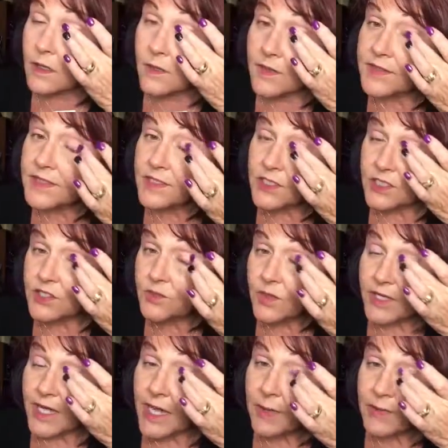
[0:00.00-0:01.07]
This is just the
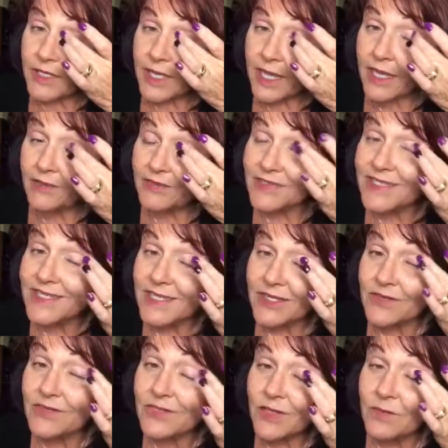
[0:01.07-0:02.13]
one I happen to have sitting
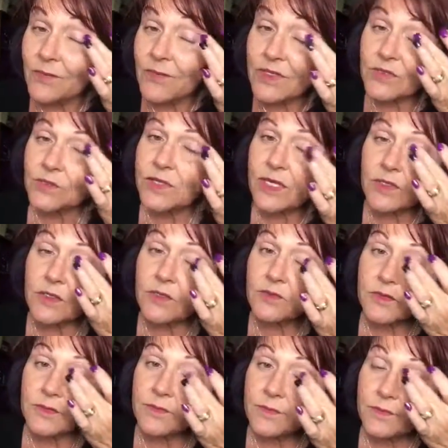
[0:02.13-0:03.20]
here, so that's what I'll
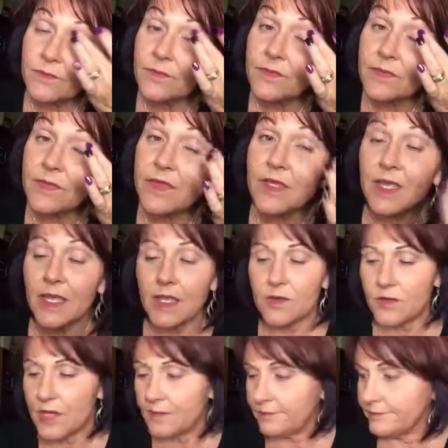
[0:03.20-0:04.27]
use.
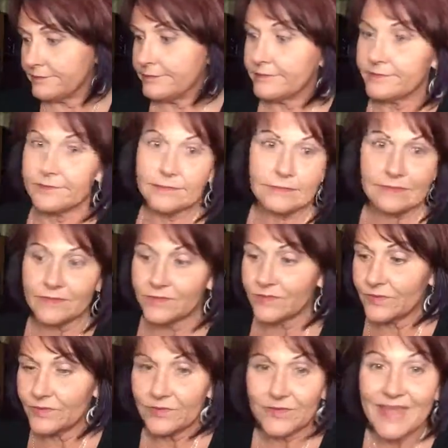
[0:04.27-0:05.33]
Okay,
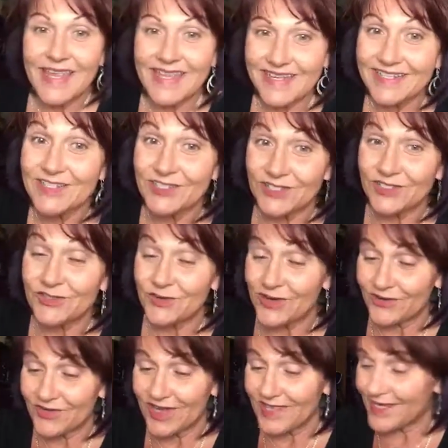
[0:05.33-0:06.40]
let's
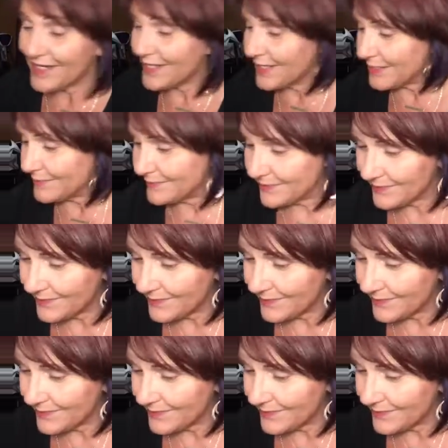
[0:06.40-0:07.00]
try that again.